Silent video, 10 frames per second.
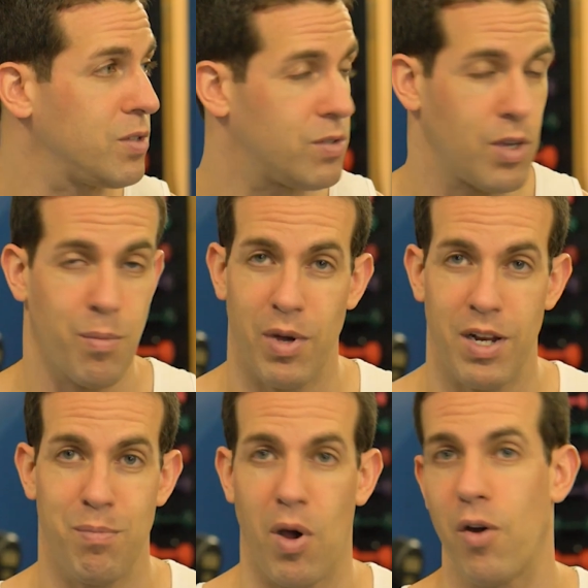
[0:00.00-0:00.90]

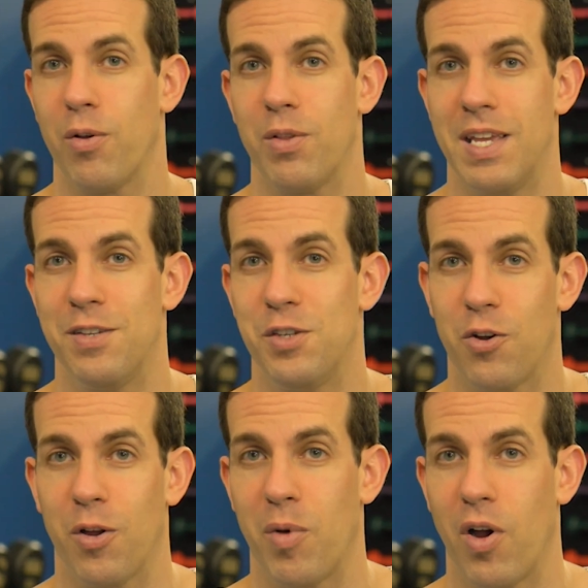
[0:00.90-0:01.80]
somebody borrowed the easy
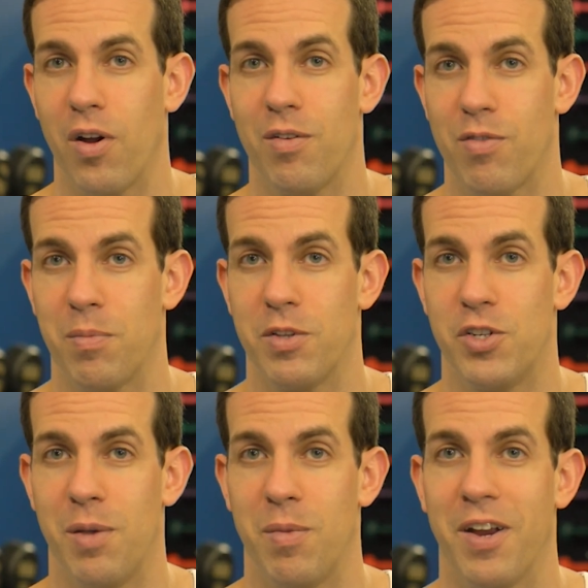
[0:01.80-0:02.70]
curl bar from the
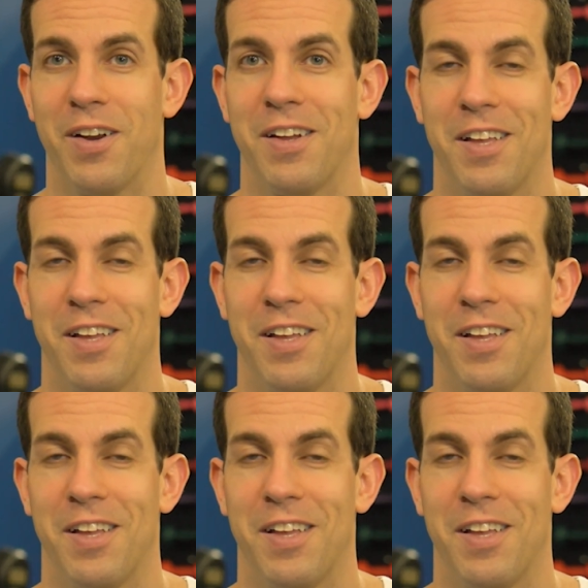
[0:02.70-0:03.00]
gym here.